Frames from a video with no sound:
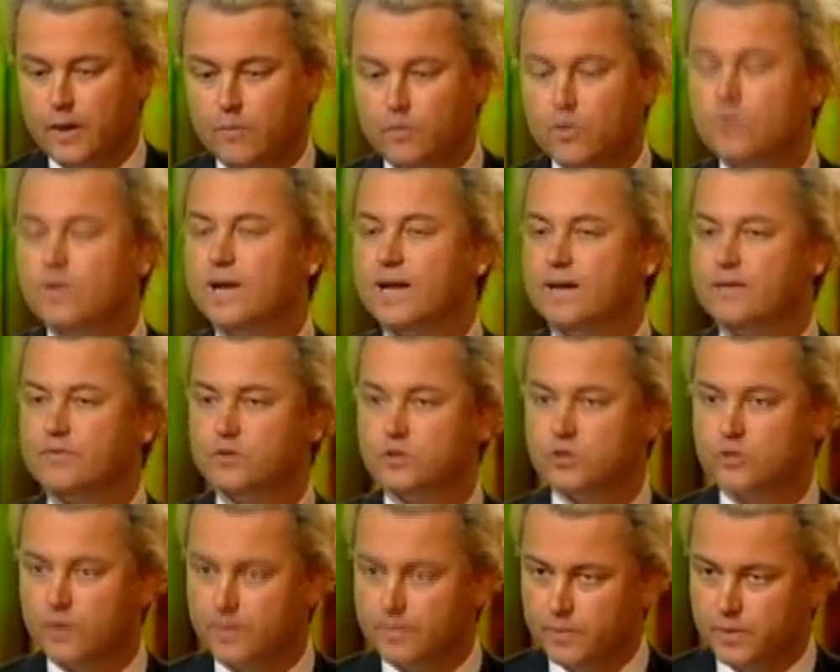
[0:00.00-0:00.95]
we will have
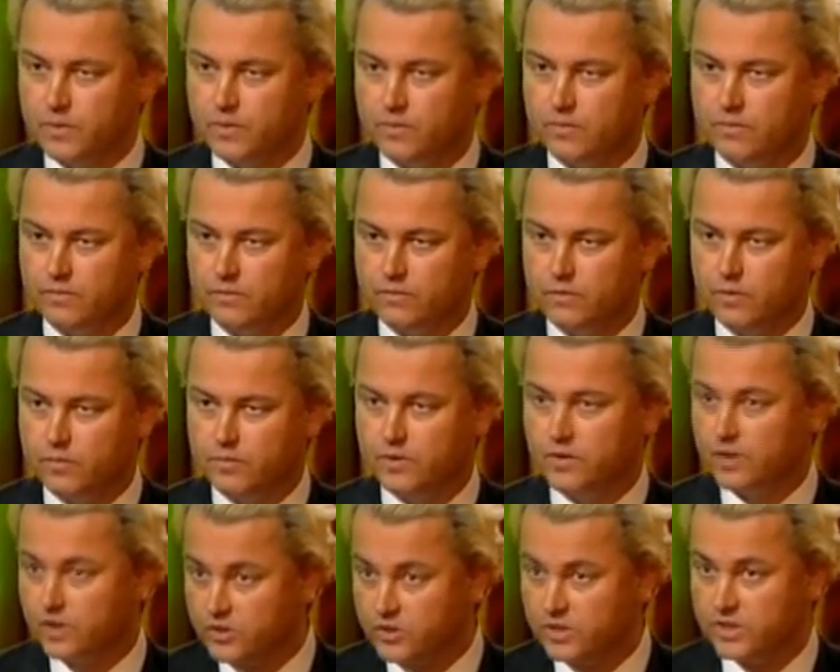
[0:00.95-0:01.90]
to strip you from
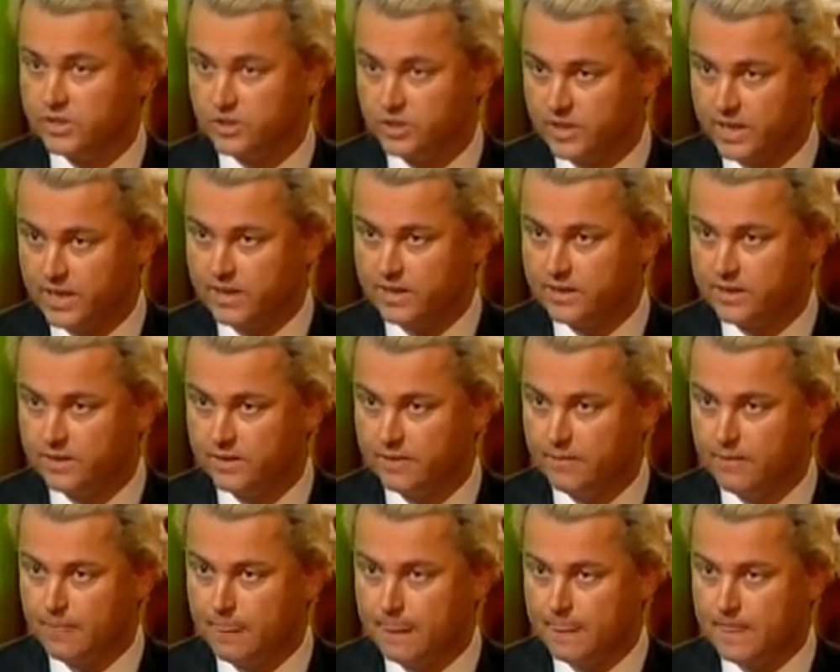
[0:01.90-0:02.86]
the Dutch nationality
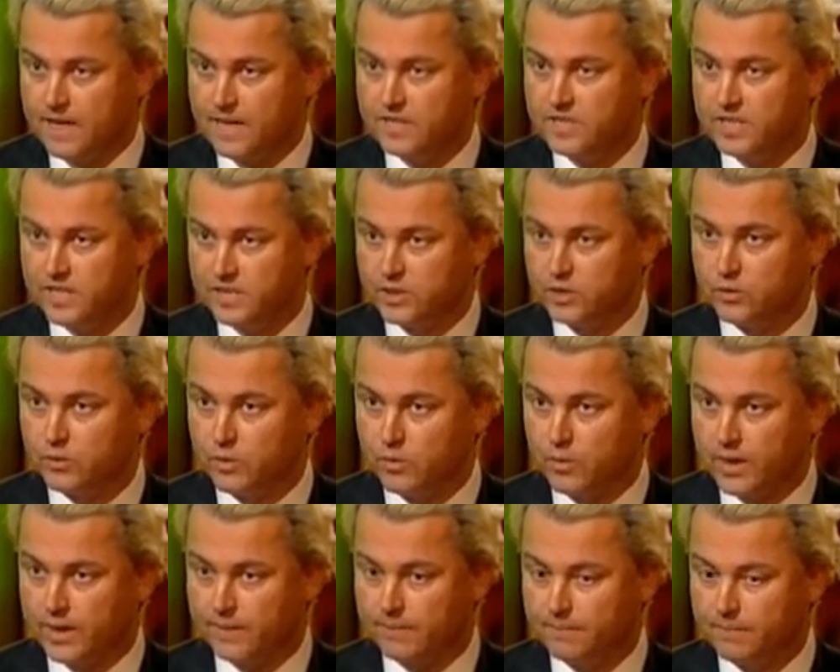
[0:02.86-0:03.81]
and send you
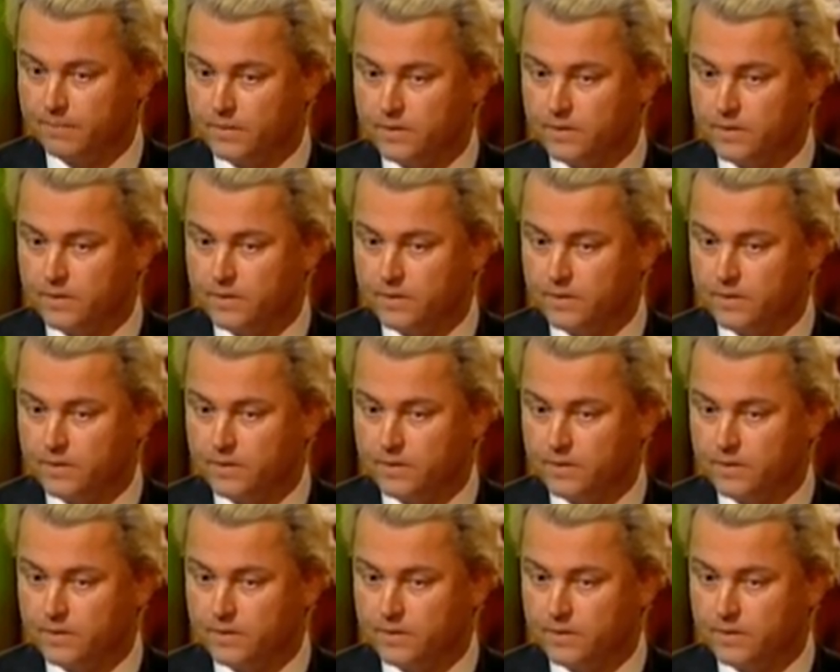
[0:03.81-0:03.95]
away.